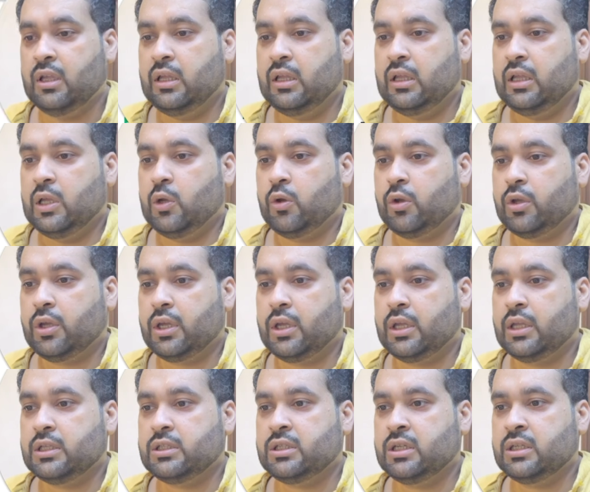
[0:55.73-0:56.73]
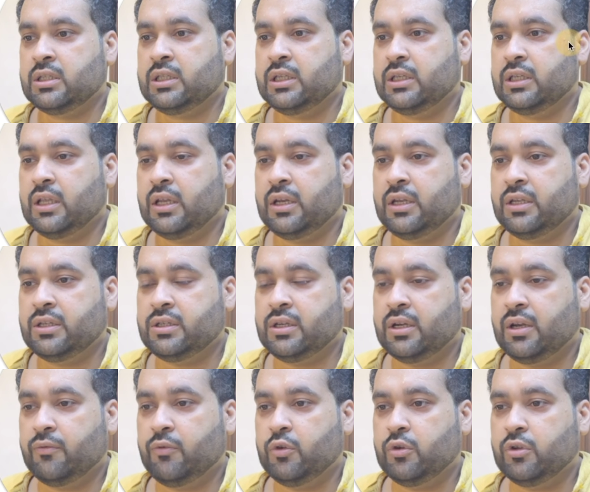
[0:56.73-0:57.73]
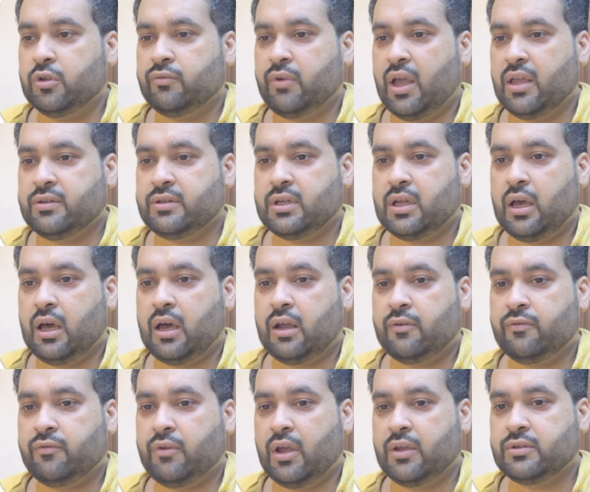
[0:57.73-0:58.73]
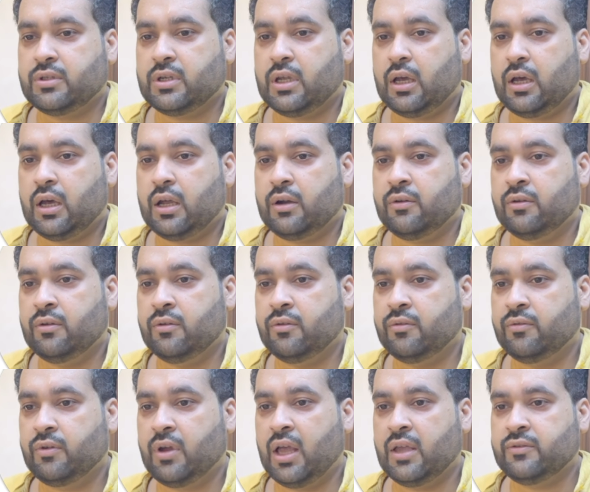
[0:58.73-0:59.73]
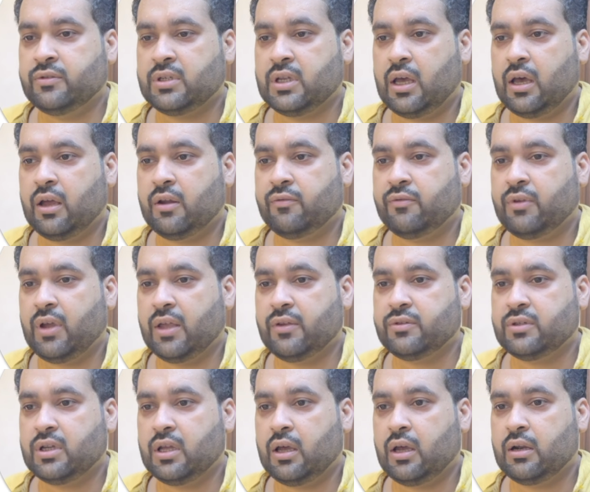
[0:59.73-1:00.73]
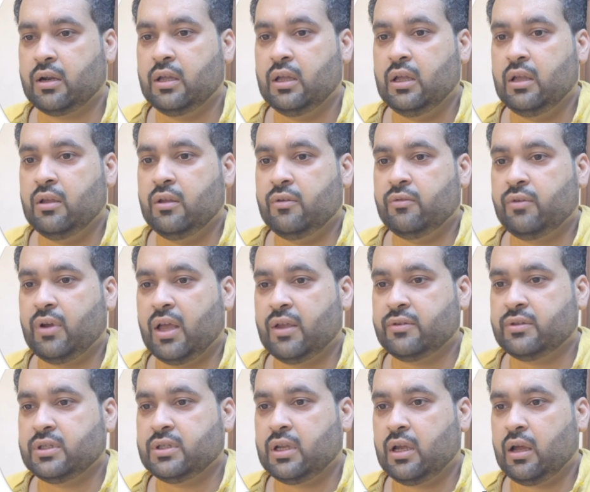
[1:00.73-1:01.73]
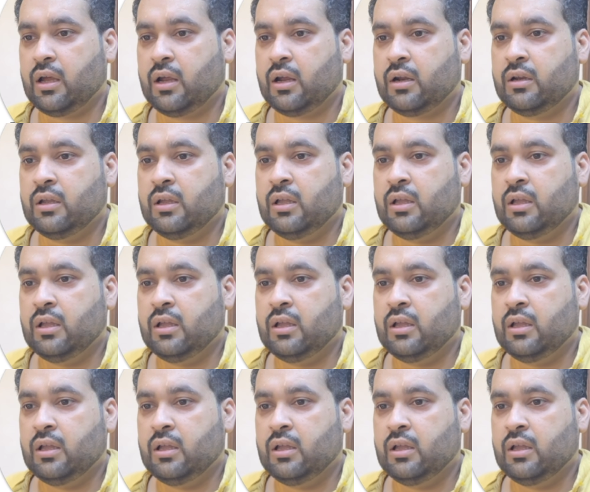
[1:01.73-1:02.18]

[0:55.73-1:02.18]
Okay, just see the recent reviews. 5 star, 5 star, 5 star, 5 star, 5 star.